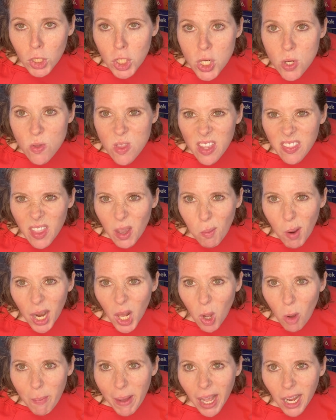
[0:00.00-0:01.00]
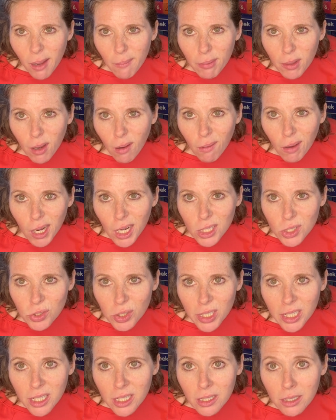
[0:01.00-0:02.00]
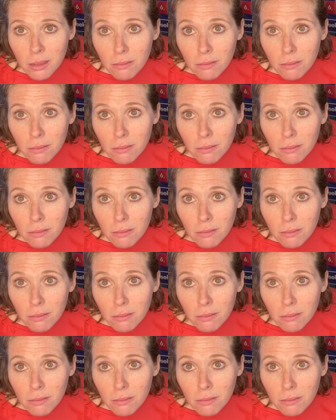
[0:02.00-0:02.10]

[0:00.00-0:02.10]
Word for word: Do you think they want to go back up the coconut tree?